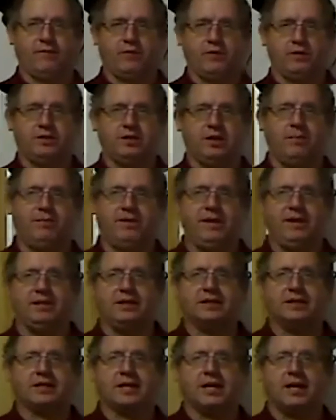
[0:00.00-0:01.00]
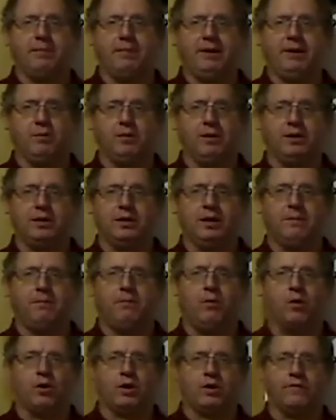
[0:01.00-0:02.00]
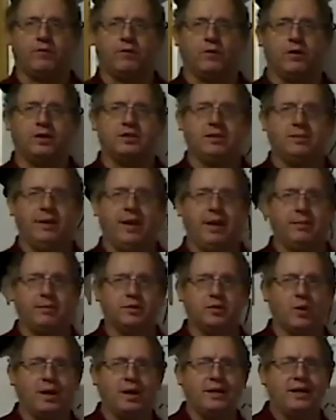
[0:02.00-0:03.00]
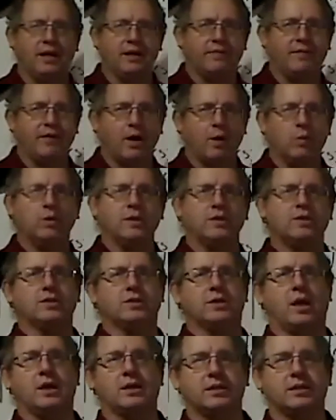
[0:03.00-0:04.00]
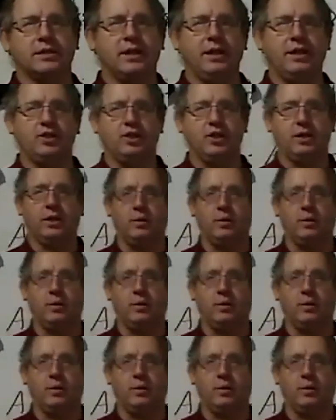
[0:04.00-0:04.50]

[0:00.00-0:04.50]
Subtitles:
for something that's going to be really important for us to be able to identify which is oxidation